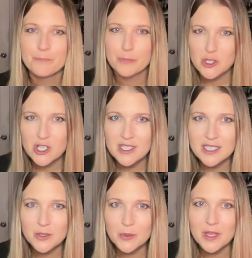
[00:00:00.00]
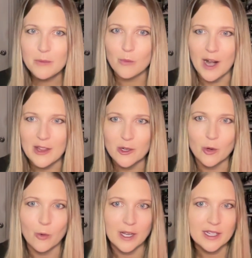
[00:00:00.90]
but she deals with them rather
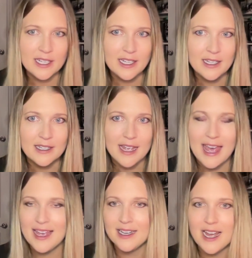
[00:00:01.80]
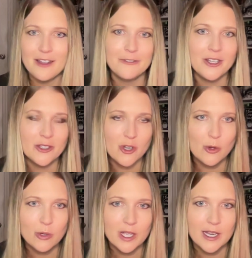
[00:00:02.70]
quickly, and I felt
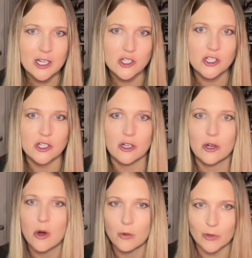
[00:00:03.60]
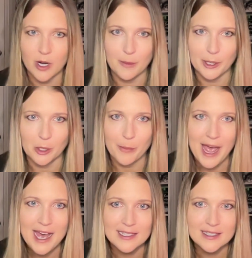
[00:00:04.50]
no connection to her overcoming her
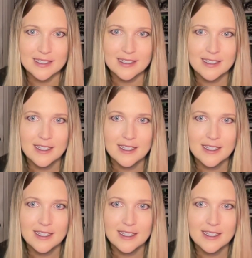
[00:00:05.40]
past.